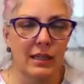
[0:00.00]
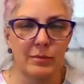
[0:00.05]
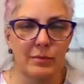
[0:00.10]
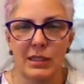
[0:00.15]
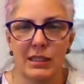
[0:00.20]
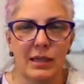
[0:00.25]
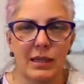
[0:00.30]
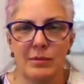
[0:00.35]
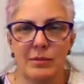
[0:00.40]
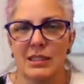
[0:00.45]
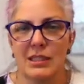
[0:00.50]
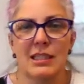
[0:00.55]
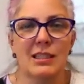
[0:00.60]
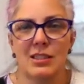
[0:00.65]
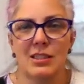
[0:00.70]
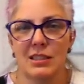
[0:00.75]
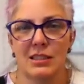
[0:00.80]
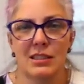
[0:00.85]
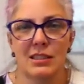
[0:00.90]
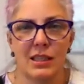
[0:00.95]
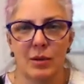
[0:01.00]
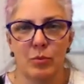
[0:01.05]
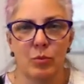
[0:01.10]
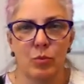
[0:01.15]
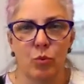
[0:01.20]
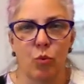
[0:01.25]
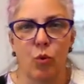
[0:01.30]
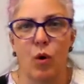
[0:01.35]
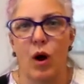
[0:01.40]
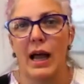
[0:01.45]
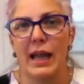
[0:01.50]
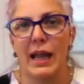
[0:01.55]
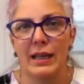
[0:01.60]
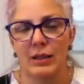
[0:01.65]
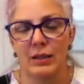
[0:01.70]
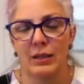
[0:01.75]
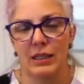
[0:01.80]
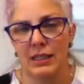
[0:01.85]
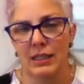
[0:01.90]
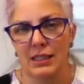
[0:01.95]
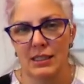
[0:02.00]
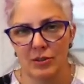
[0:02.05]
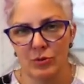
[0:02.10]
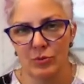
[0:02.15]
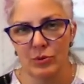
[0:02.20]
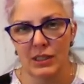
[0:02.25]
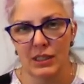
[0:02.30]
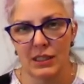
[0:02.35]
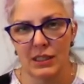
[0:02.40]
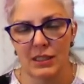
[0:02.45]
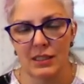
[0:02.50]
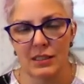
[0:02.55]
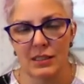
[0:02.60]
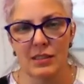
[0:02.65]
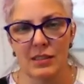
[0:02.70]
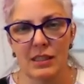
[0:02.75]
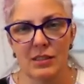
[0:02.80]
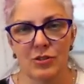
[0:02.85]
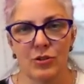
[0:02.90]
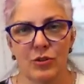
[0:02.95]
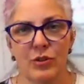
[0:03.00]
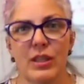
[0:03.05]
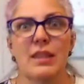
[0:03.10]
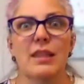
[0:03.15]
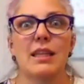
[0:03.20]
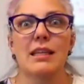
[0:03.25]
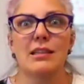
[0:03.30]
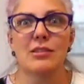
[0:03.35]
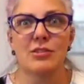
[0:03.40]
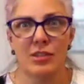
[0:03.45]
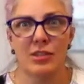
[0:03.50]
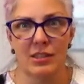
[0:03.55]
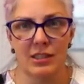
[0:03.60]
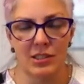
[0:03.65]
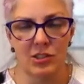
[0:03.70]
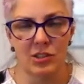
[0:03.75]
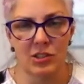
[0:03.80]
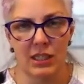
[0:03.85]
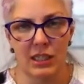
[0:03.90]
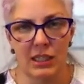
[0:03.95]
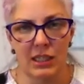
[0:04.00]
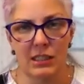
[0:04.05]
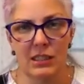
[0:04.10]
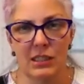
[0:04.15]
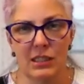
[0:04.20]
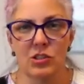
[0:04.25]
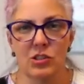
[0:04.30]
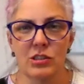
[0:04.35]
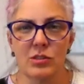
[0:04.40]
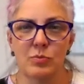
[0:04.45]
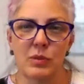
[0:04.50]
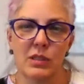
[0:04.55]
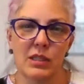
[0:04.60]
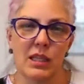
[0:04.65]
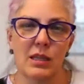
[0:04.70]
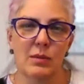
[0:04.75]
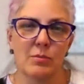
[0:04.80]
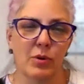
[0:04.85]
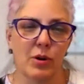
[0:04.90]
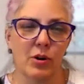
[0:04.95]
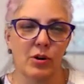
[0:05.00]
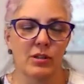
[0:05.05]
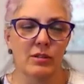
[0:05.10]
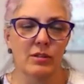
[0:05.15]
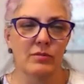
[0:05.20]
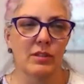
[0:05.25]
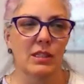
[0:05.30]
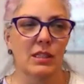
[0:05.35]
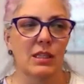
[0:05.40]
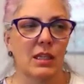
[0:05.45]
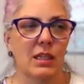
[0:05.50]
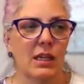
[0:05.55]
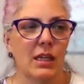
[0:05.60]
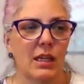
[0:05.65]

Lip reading: I mean, I'm teaching them why it is what it is. And so then they start educating. It just became part of it.